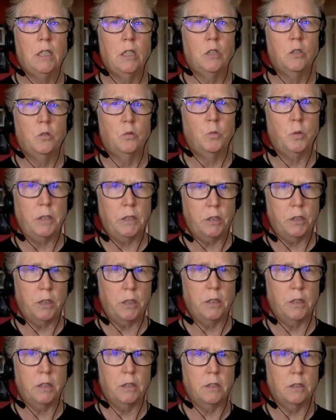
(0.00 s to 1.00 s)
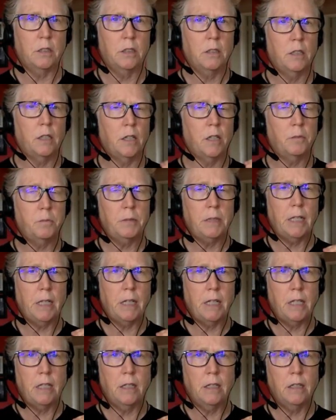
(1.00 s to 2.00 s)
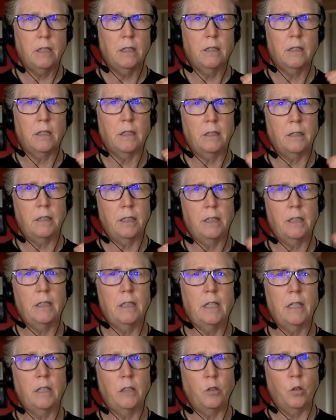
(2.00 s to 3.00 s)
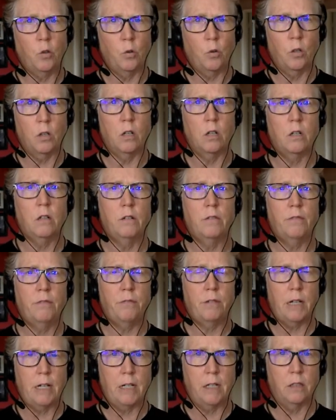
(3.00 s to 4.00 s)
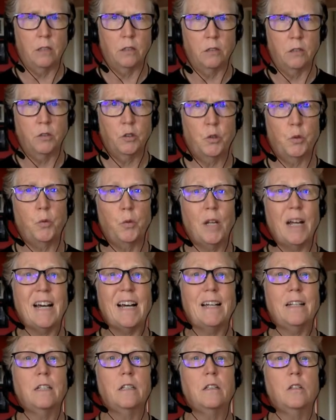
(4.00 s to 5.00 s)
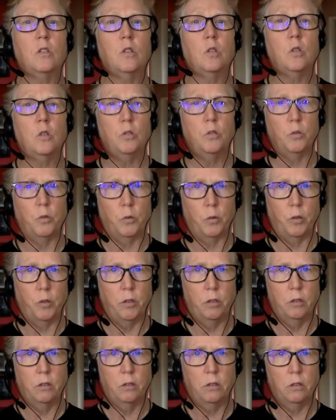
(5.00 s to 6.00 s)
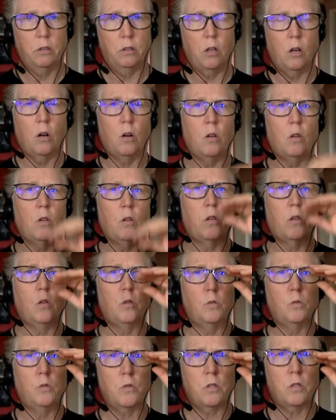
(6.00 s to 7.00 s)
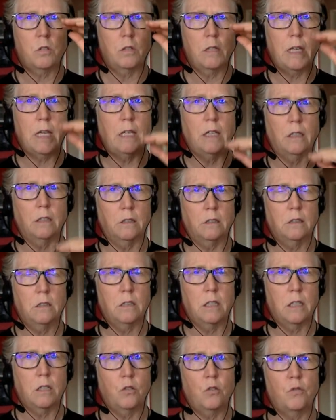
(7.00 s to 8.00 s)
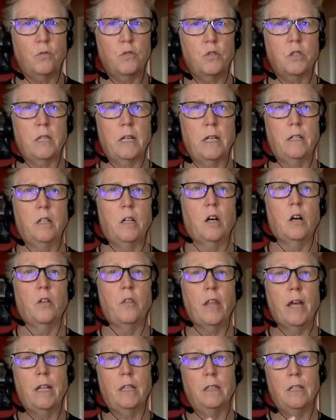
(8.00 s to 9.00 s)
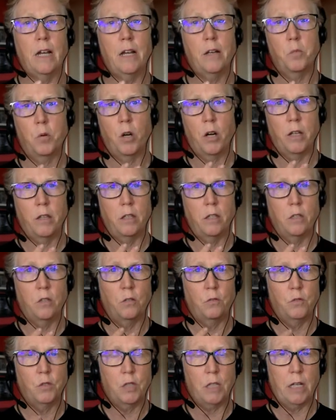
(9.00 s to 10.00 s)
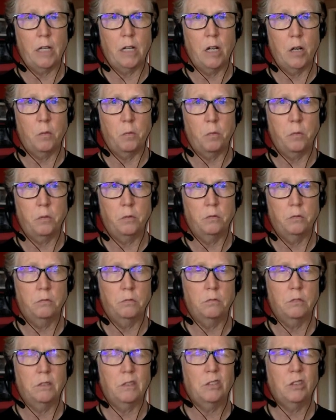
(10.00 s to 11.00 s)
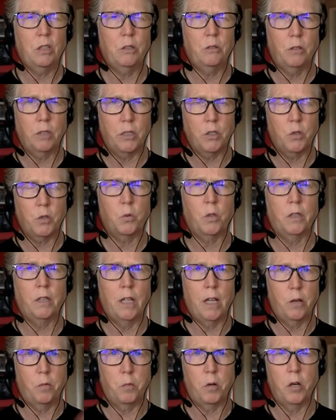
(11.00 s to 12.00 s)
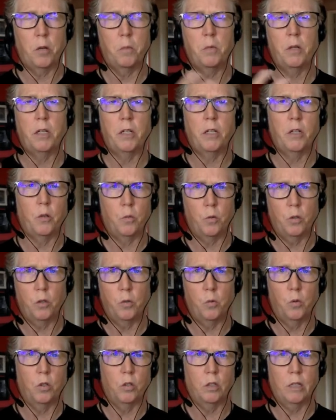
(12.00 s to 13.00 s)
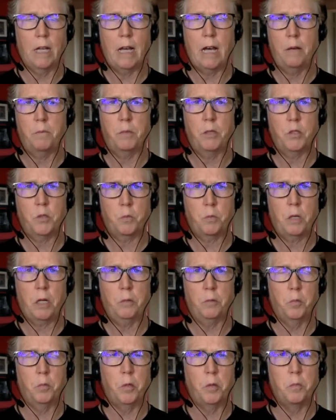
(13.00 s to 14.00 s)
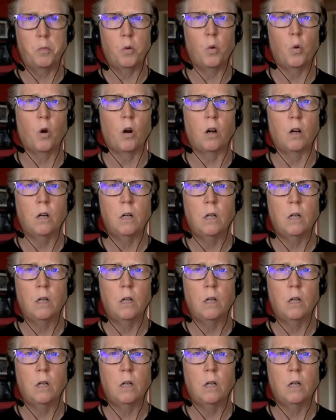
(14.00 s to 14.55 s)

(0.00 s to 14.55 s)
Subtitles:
which is updating the get ignore file to not include all those things that you've set, all that library that you've set up. Generally it's one library, but in a real world app, it's probably more.